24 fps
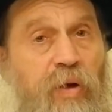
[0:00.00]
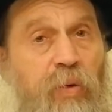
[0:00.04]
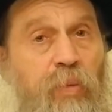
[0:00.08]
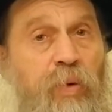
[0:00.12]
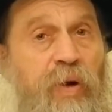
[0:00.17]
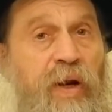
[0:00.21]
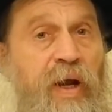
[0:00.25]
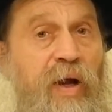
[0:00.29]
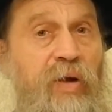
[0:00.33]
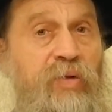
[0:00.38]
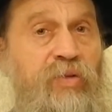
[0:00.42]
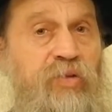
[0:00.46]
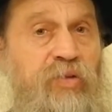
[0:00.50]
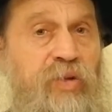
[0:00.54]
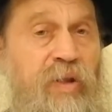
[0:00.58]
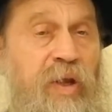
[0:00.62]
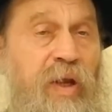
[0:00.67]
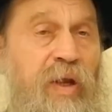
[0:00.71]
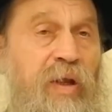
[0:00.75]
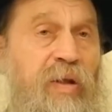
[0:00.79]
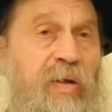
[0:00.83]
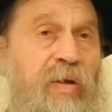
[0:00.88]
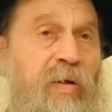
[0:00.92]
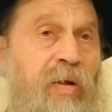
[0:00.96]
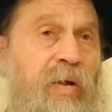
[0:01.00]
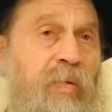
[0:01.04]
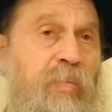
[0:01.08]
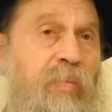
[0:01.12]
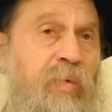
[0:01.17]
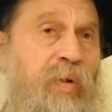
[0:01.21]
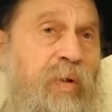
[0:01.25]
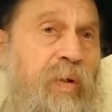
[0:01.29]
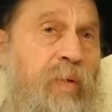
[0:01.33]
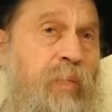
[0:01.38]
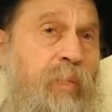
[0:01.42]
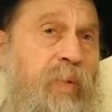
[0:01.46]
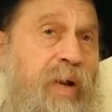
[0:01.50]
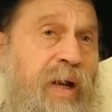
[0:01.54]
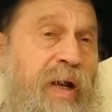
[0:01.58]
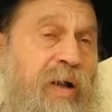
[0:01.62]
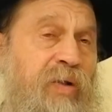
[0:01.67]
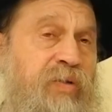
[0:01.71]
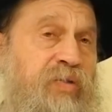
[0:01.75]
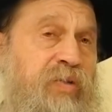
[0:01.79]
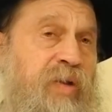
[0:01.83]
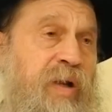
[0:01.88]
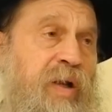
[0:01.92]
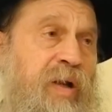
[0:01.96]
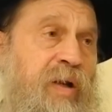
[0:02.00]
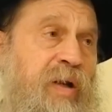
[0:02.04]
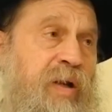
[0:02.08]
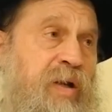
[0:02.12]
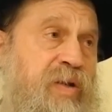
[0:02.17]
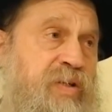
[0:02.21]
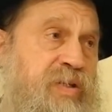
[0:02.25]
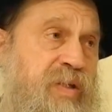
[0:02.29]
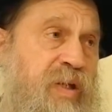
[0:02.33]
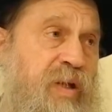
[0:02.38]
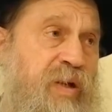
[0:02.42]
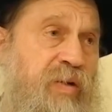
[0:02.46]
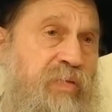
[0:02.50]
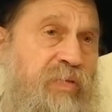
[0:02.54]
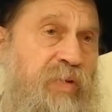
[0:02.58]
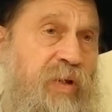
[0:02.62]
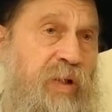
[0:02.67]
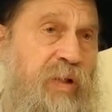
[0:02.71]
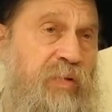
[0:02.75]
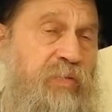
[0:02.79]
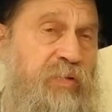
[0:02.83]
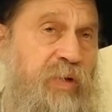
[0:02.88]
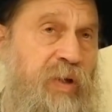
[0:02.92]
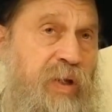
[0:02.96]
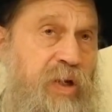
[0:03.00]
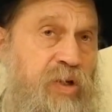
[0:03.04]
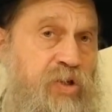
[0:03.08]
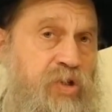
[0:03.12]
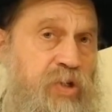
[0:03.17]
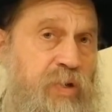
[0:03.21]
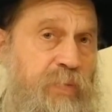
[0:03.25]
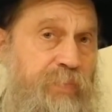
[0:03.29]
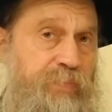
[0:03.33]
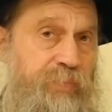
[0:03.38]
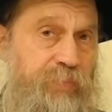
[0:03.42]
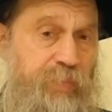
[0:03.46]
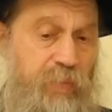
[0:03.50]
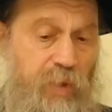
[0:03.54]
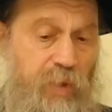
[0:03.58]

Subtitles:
without standing in a state of nullification.